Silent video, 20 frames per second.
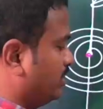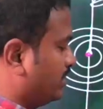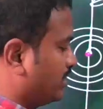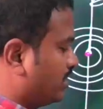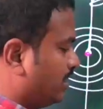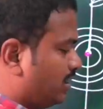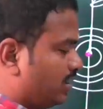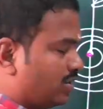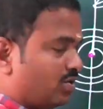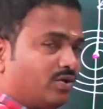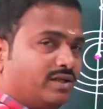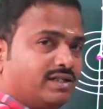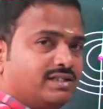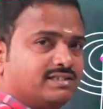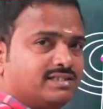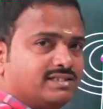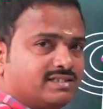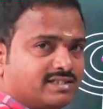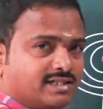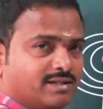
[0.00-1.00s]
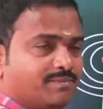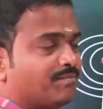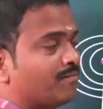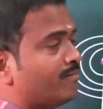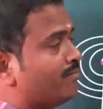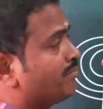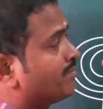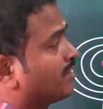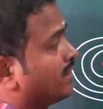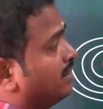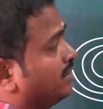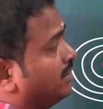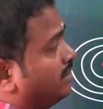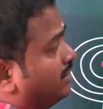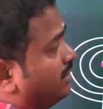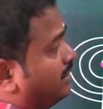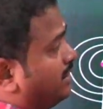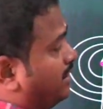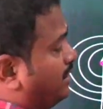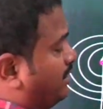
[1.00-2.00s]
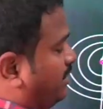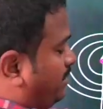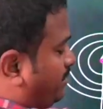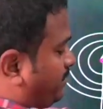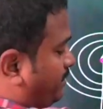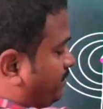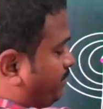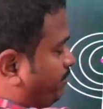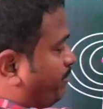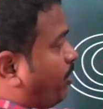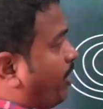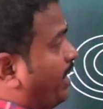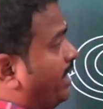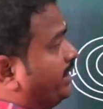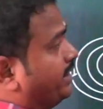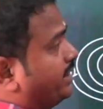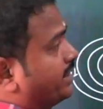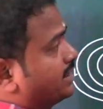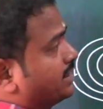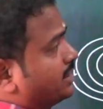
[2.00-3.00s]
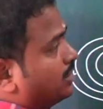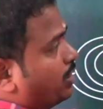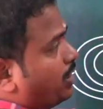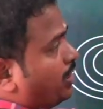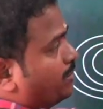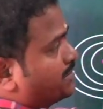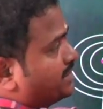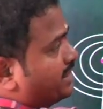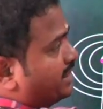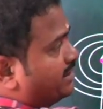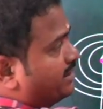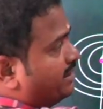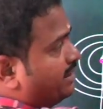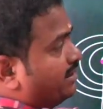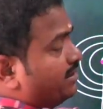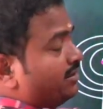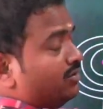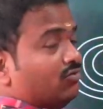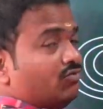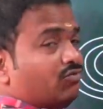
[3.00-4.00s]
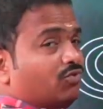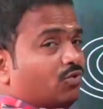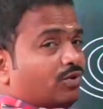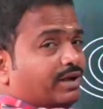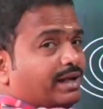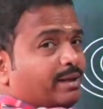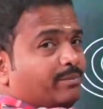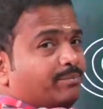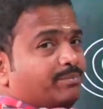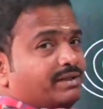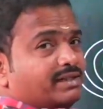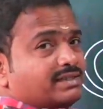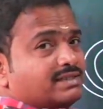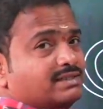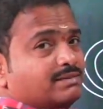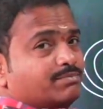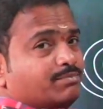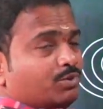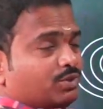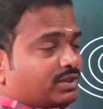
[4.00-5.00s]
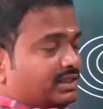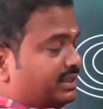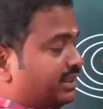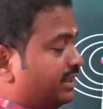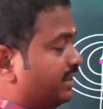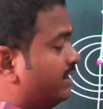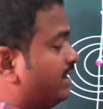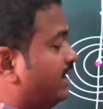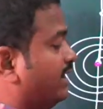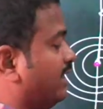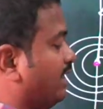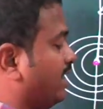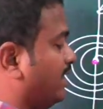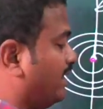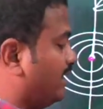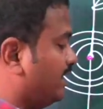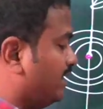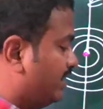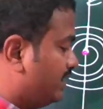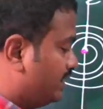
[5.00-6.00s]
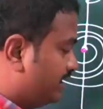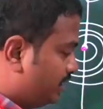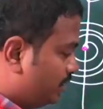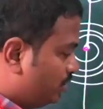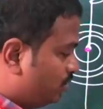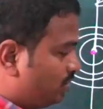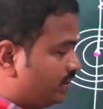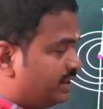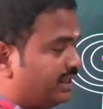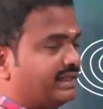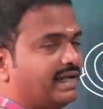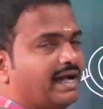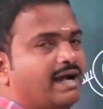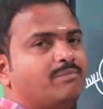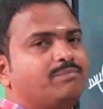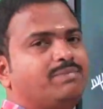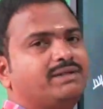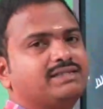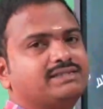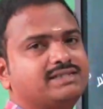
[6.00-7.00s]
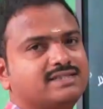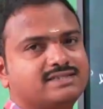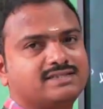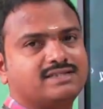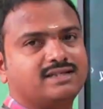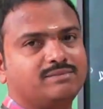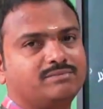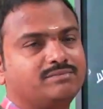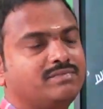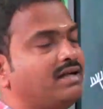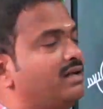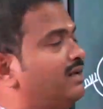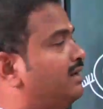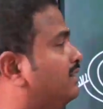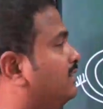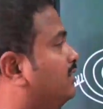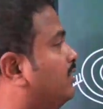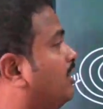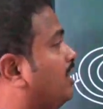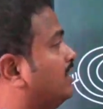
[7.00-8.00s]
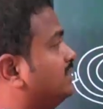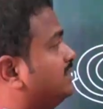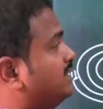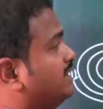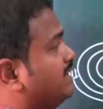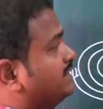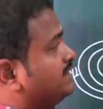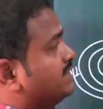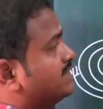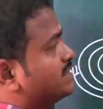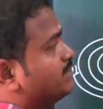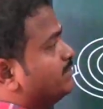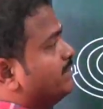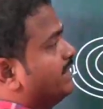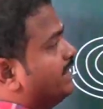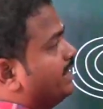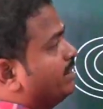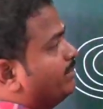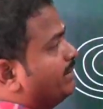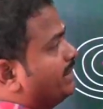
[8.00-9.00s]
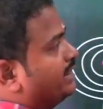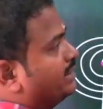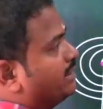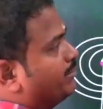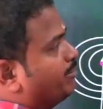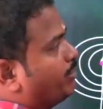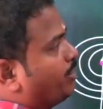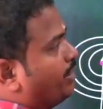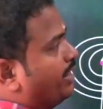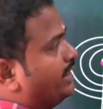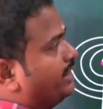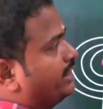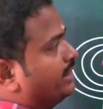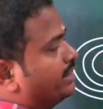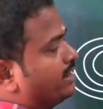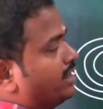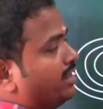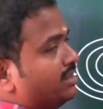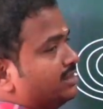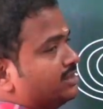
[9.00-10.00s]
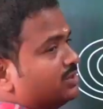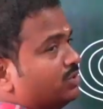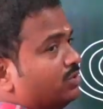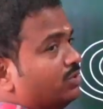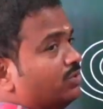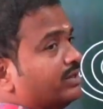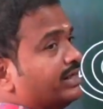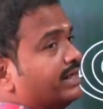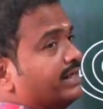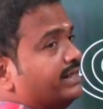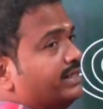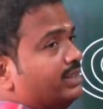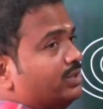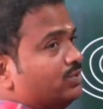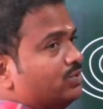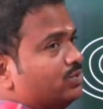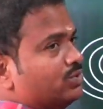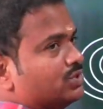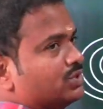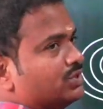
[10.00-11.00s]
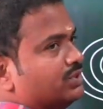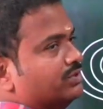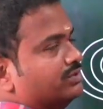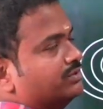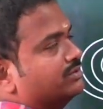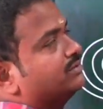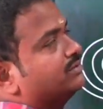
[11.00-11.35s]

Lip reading: the controlling system, the pointer stops at the 4 amperes position, and due to the damping system, the oscillations made by the pointer also reduced